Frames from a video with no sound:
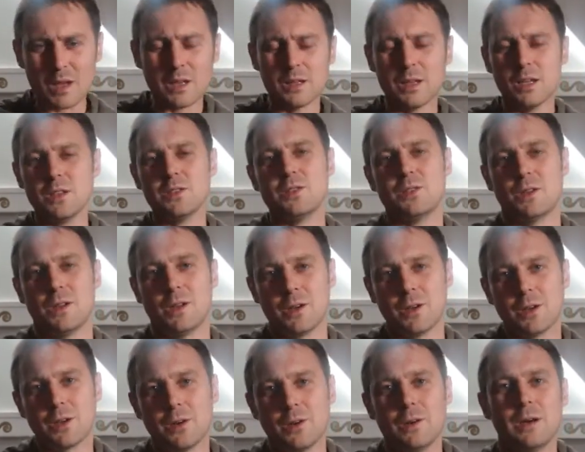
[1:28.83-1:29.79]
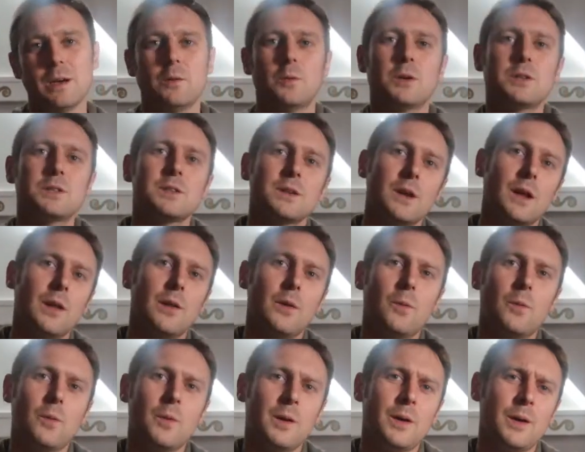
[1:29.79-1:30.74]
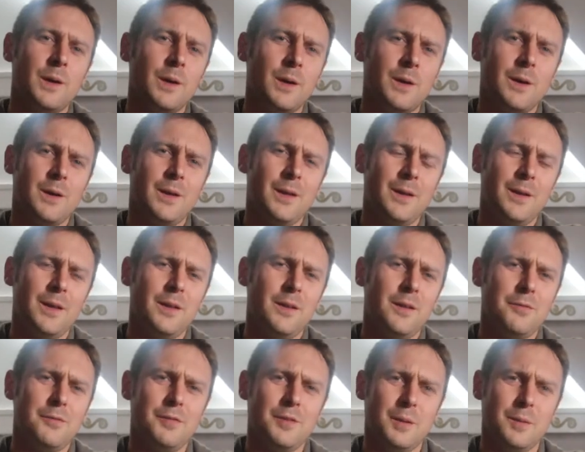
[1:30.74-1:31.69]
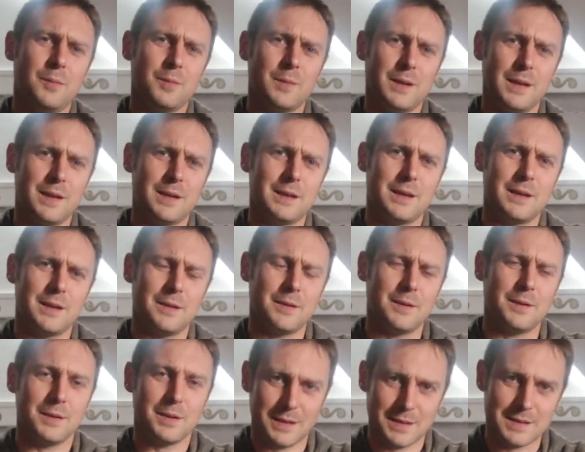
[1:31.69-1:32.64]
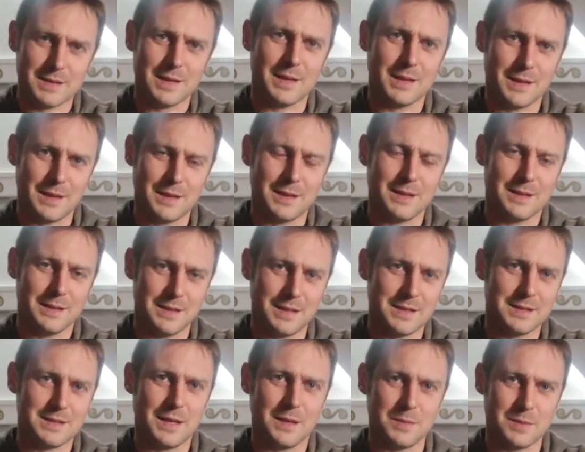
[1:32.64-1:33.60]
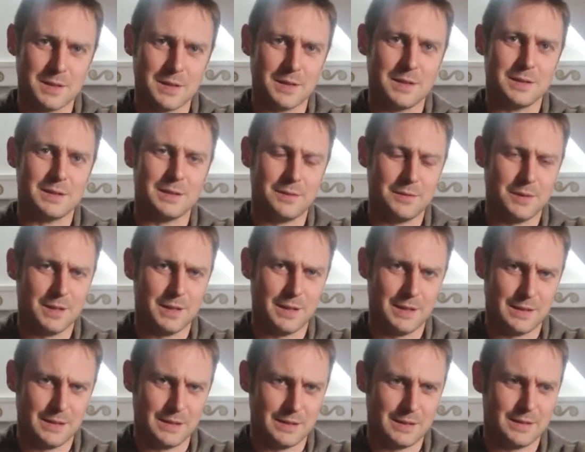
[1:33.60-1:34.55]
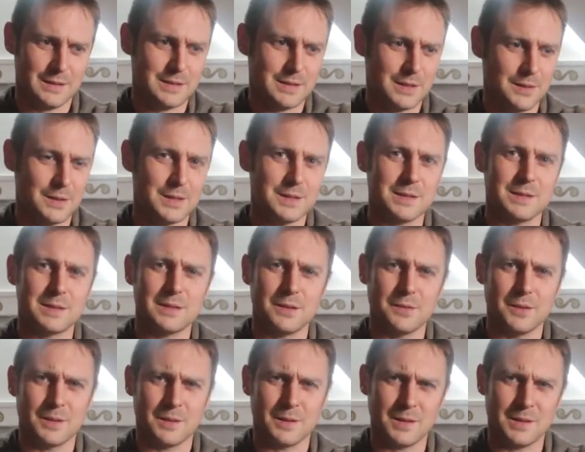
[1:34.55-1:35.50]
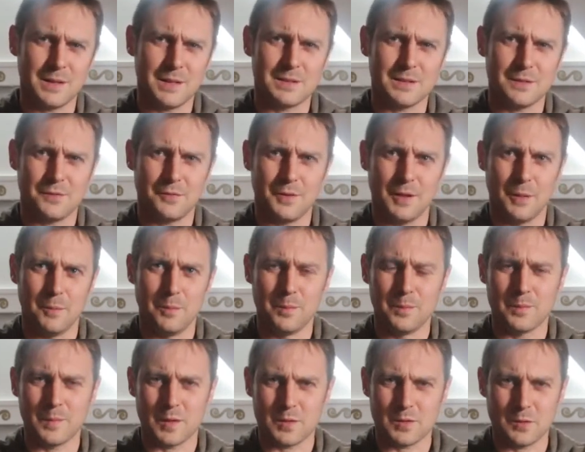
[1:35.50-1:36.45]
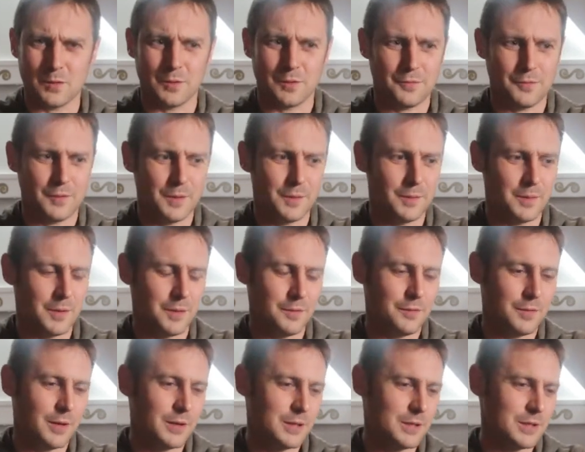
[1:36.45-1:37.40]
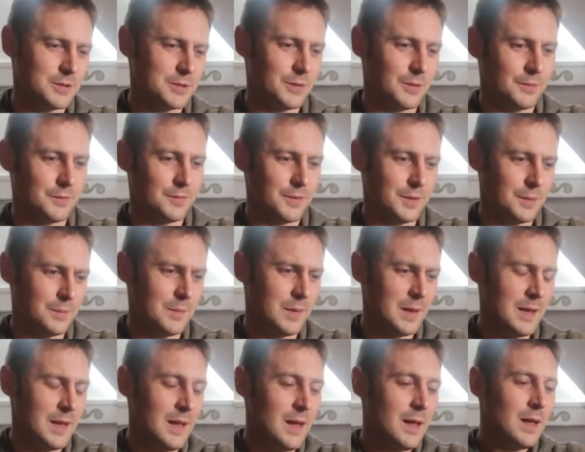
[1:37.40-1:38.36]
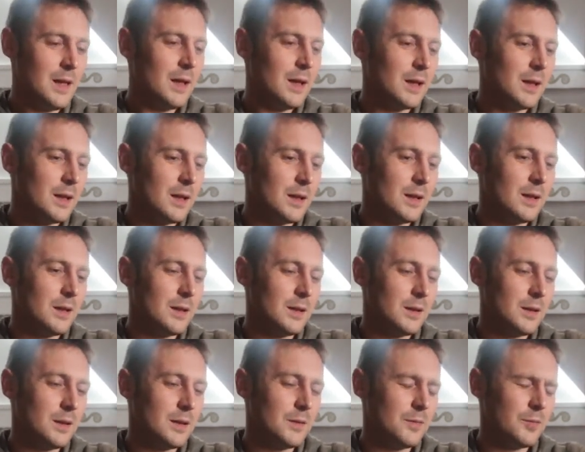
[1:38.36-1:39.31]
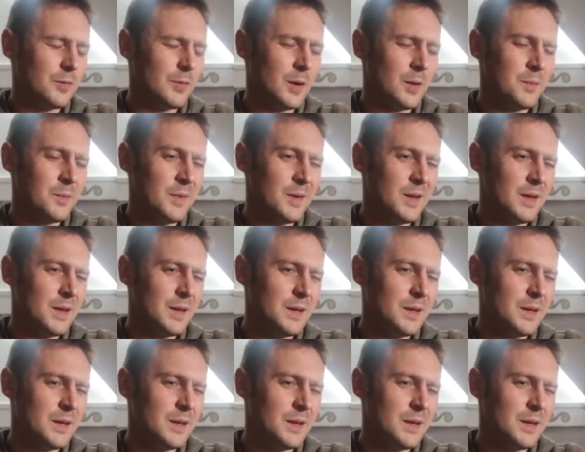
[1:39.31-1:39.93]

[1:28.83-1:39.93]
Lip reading: not too long ago, I watched another film. Like it's this time it's not a TV series. It's a film, a short film, a fairly short film, from